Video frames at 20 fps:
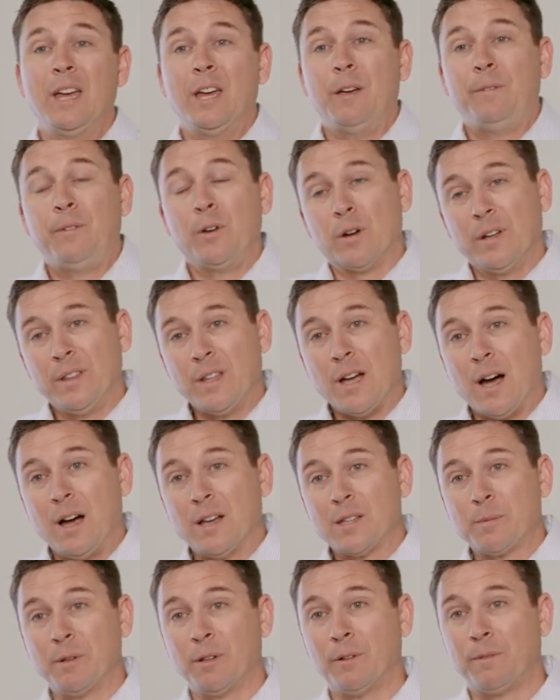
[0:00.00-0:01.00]
If you're in the
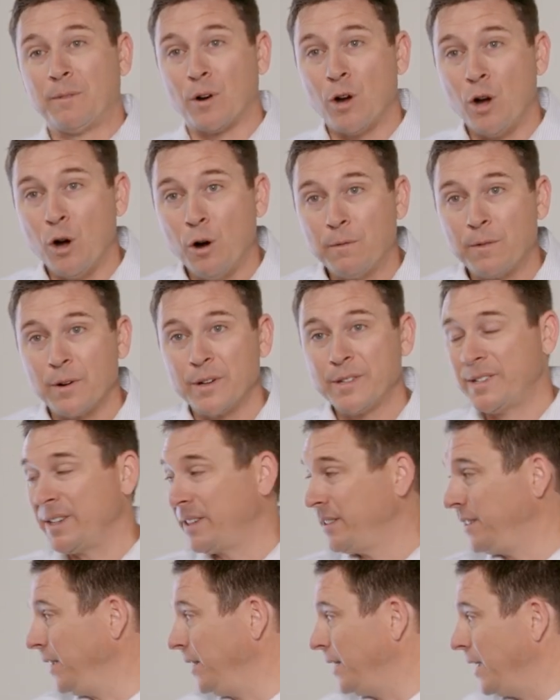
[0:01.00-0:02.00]
hospital for over
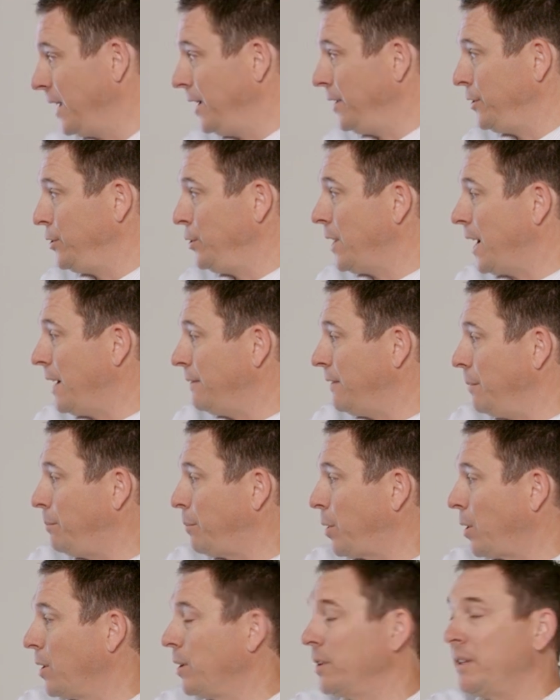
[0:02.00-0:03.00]
60 days, you have a
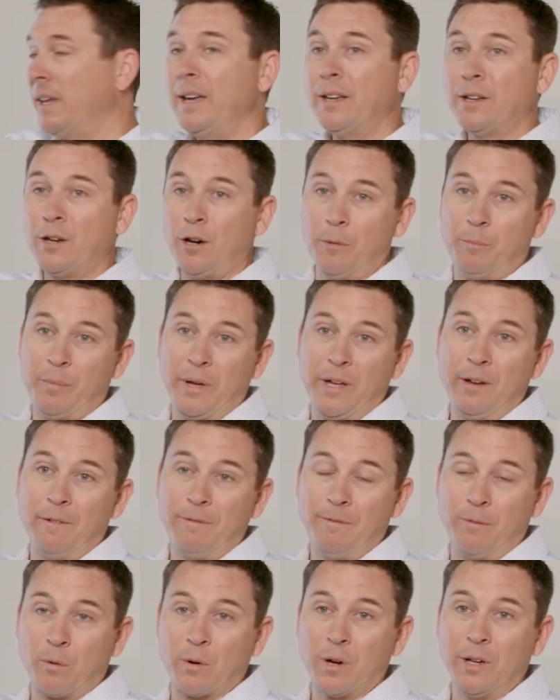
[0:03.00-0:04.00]
per-day copay
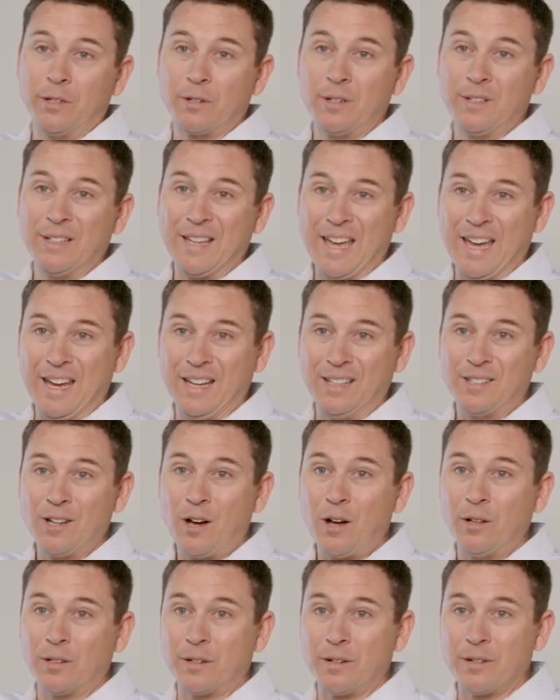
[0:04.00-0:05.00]
of
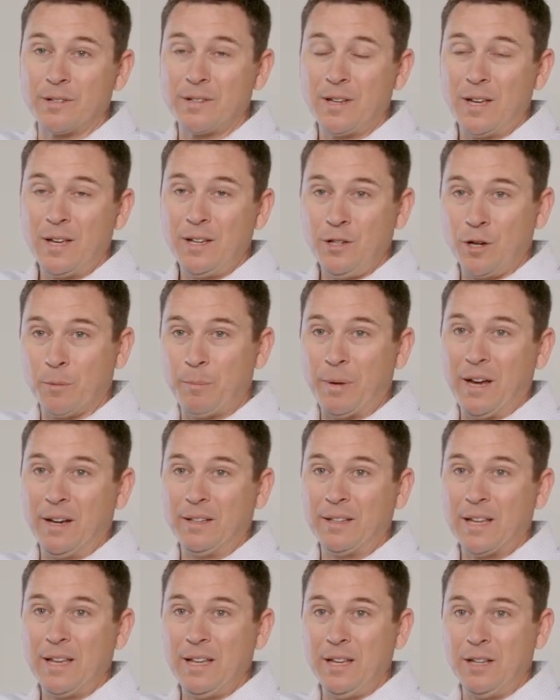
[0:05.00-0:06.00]
$408. You're
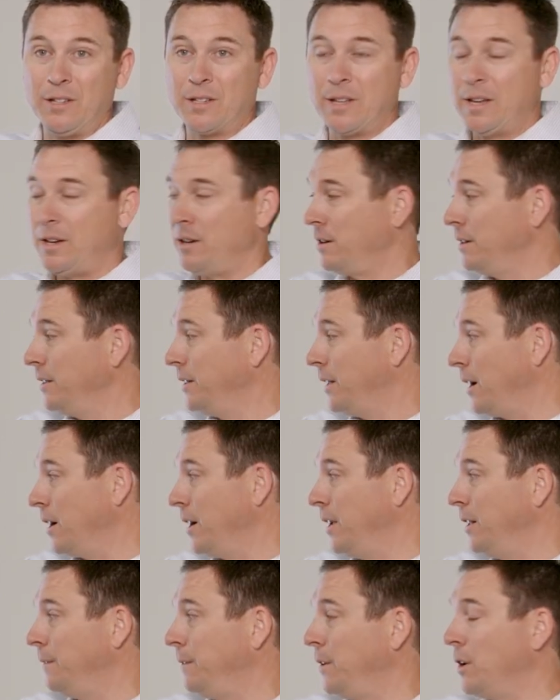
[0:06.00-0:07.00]
paying that each day you're in there.
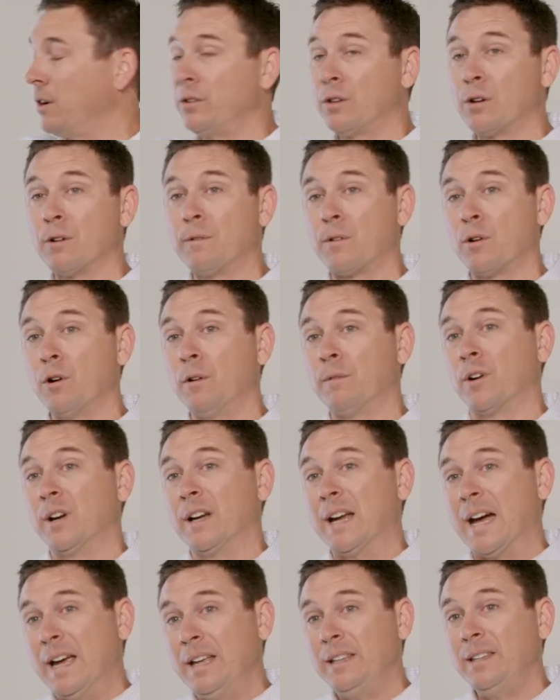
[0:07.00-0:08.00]
And if you're in there for over
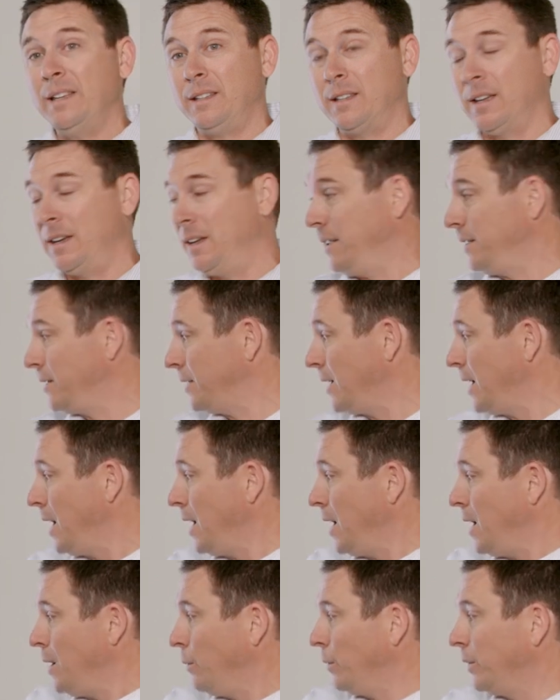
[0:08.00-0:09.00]
90 days,
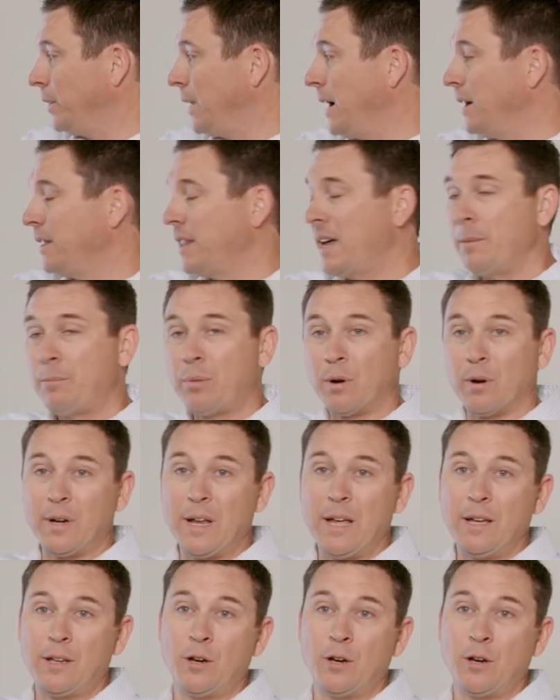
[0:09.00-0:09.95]
well, now that per-day